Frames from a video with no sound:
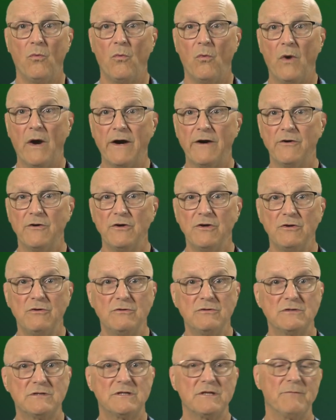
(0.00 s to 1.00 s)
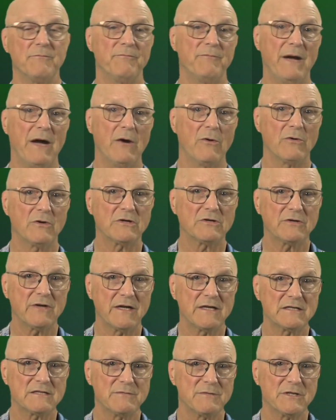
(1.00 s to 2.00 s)
Wire used in power
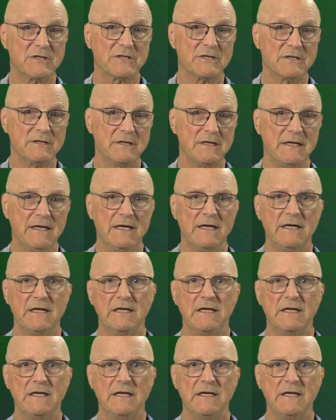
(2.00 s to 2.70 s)
transmission